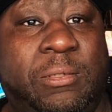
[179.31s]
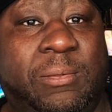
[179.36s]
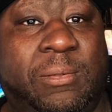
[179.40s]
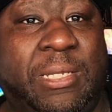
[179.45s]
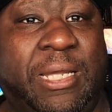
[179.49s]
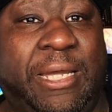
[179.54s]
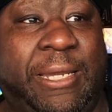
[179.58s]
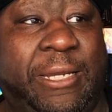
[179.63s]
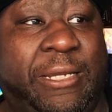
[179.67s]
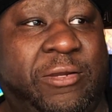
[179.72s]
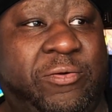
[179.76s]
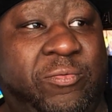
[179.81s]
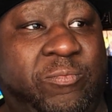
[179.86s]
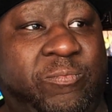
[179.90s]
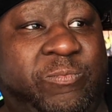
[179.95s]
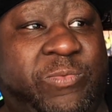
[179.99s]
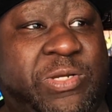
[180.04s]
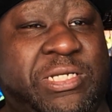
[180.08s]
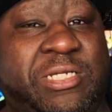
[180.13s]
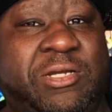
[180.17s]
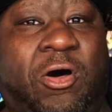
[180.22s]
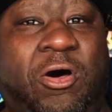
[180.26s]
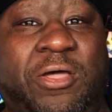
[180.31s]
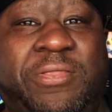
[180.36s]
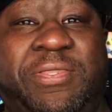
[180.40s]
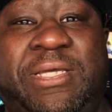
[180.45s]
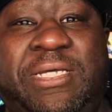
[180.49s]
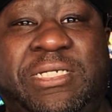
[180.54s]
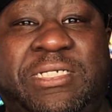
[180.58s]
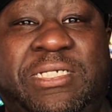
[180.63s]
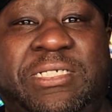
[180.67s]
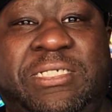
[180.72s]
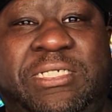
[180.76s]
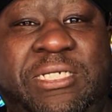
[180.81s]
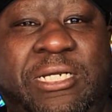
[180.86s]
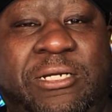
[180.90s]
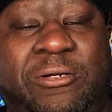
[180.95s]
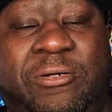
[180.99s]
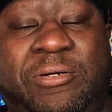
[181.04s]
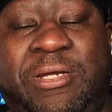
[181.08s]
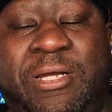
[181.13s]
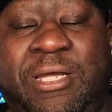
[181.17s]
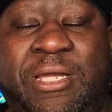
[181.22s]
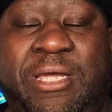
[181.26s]
Like, all things
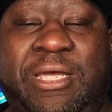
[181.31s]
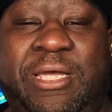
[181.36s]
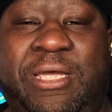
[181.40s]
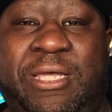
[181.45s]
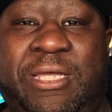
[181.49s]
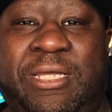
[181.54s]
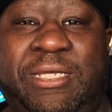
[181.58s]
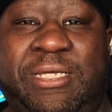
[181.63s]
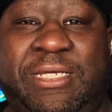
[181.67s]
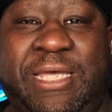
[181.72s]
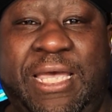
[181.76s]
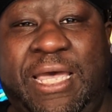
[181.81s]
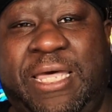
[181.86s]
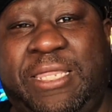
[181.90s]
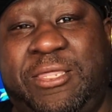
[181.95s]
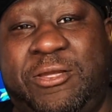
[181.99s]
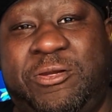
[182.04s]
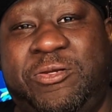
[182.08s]
considered, yeah, they're